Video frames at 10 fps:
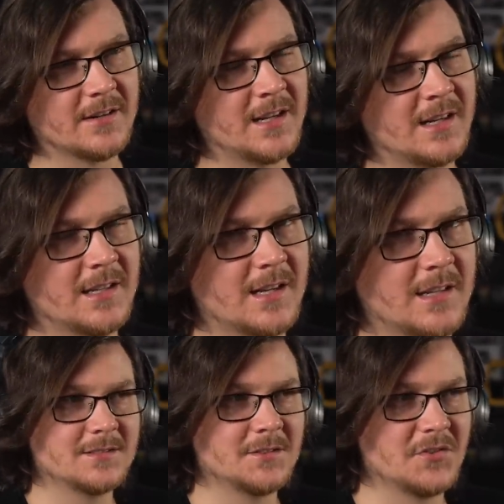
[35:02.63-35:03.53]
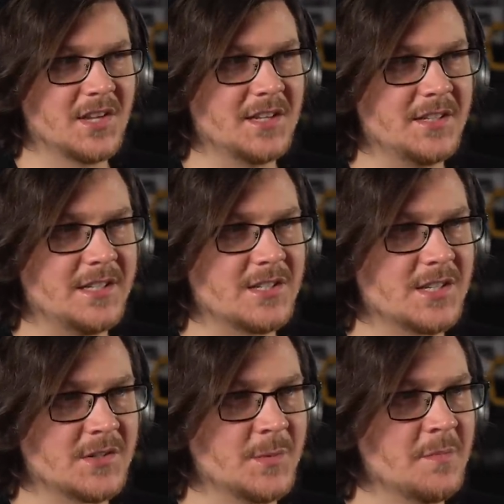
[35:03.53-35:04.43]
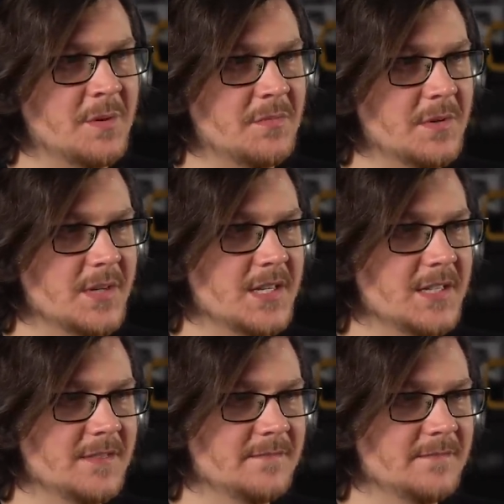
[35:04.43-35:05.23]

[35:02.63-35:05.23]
any of that, or that he at least doesn't remember it.